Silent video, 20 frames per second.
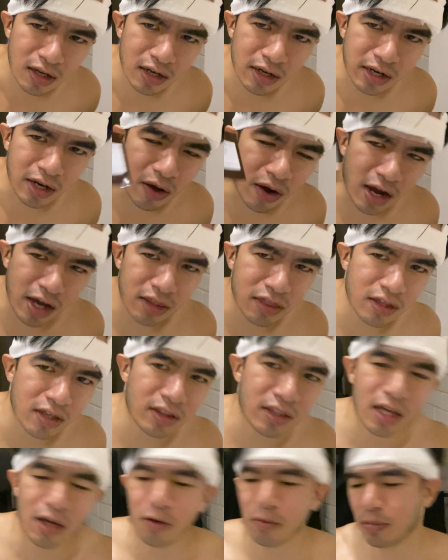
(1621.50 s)
Now I think
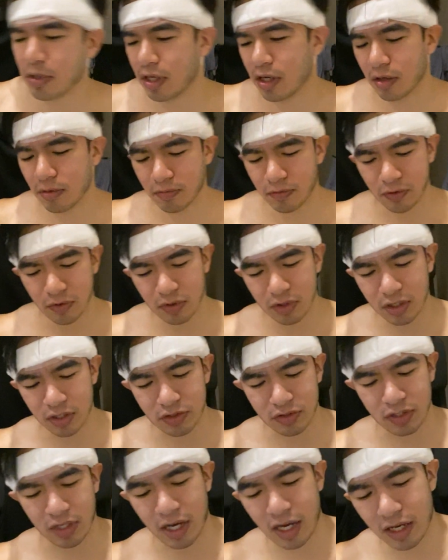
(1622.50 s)
that'll be helpful,
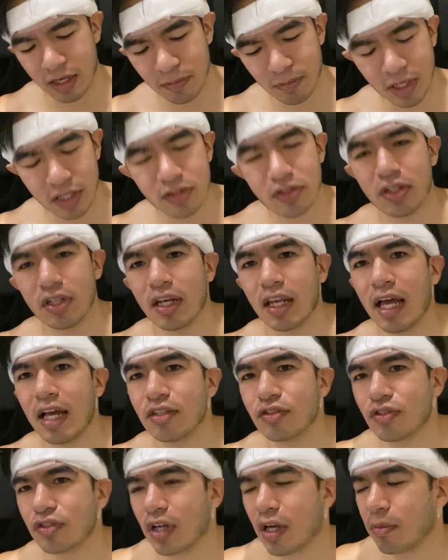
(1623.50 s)
because I mentioned
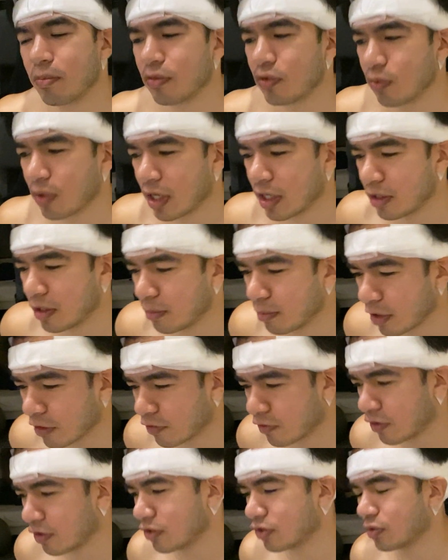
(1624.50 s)
last time when I did my
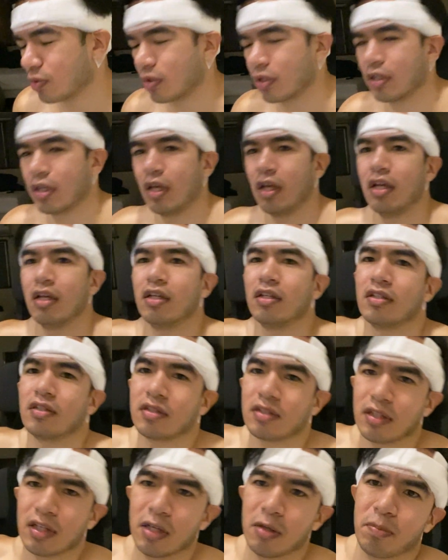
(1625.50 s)
first one,
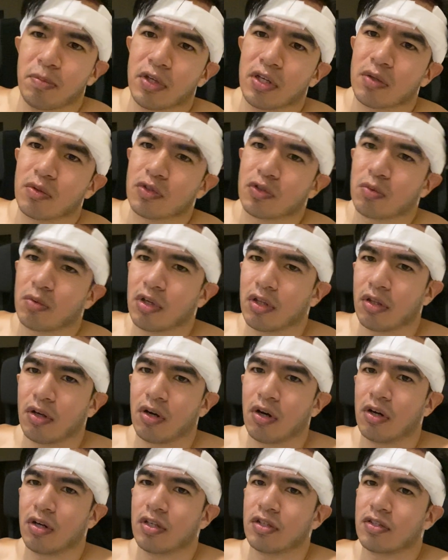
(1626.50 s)
sleeping was one of the
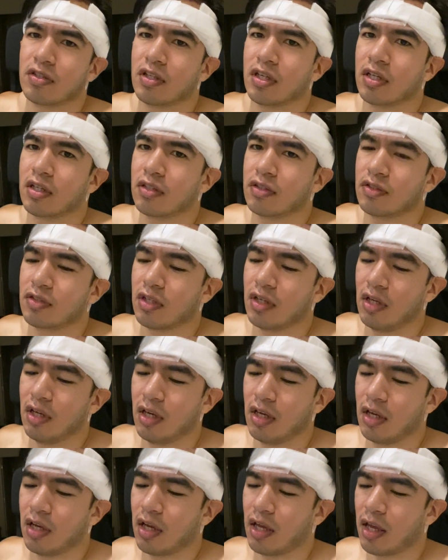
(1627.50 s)
hardest things.
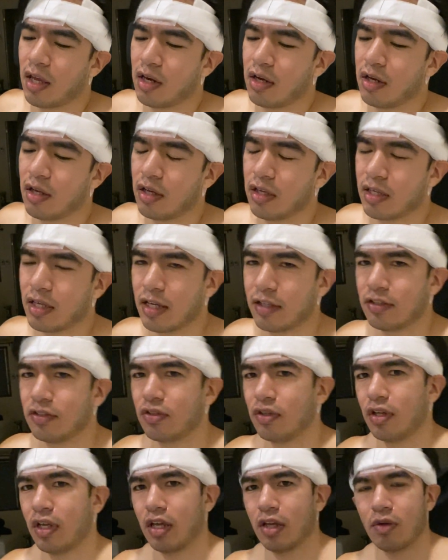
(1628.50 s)
And
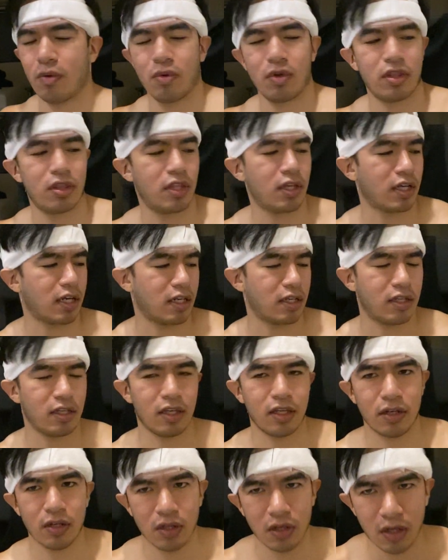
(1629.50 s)
yesterday, one thing I
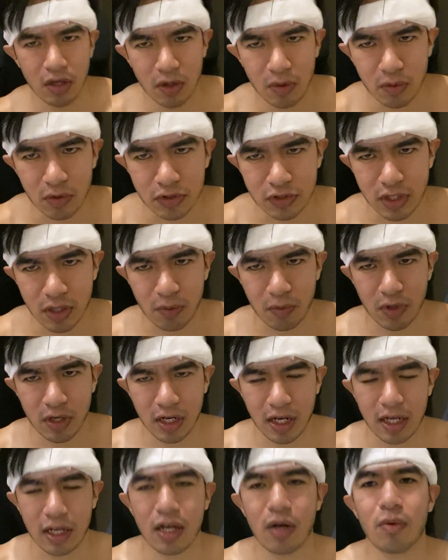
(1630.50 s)
did was
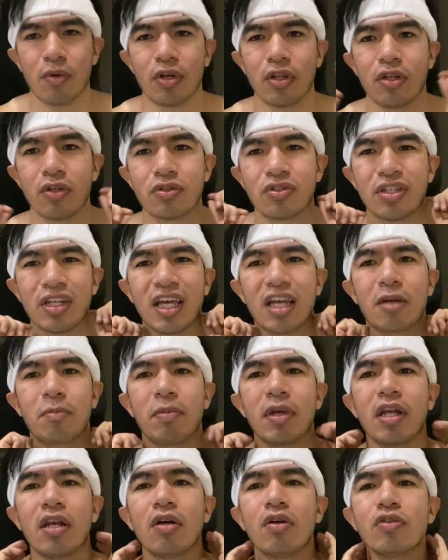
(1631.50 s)
I got one of those neck
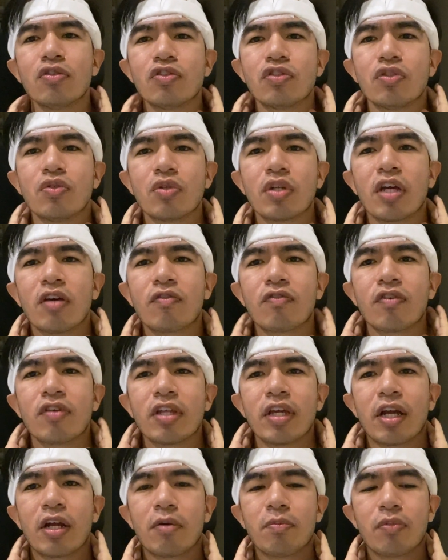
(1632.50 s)
pillows you get for
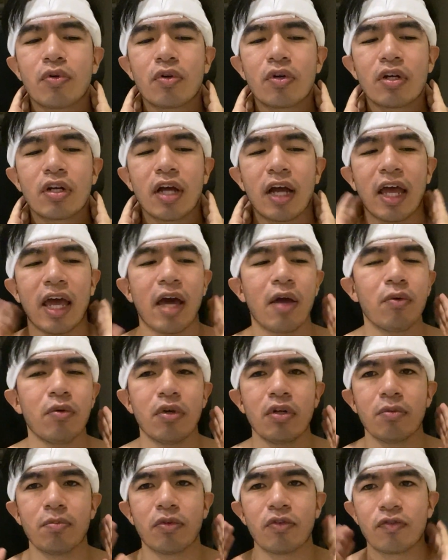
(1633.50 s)
the airport. I had
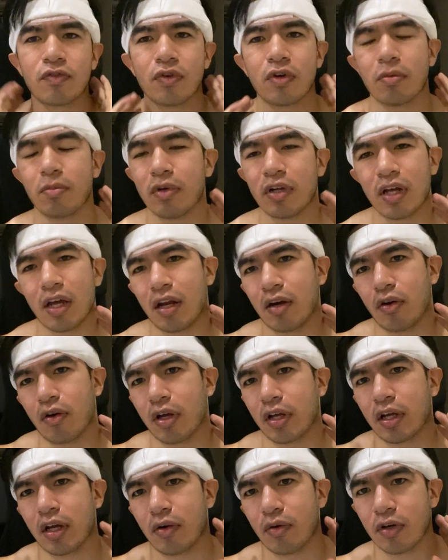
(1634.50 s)
one before, but
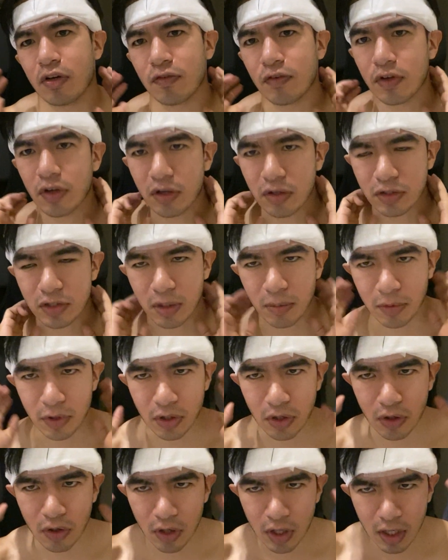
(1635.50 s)
I got rid of it a long time
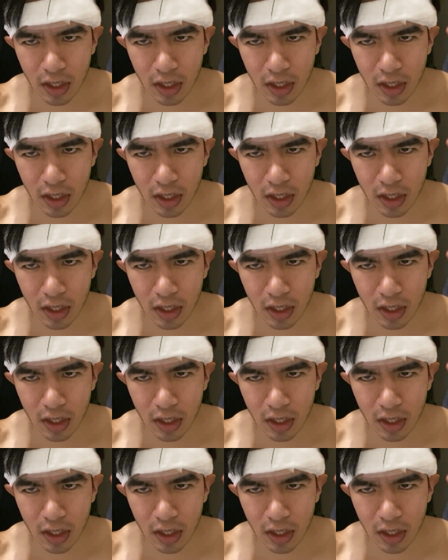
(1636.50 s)
ago.